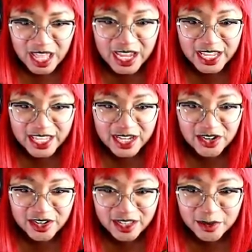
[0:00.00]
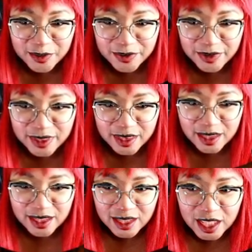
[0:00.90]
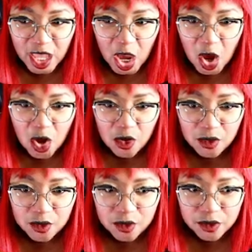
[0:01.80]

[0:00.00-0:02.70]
I hear him. Oh.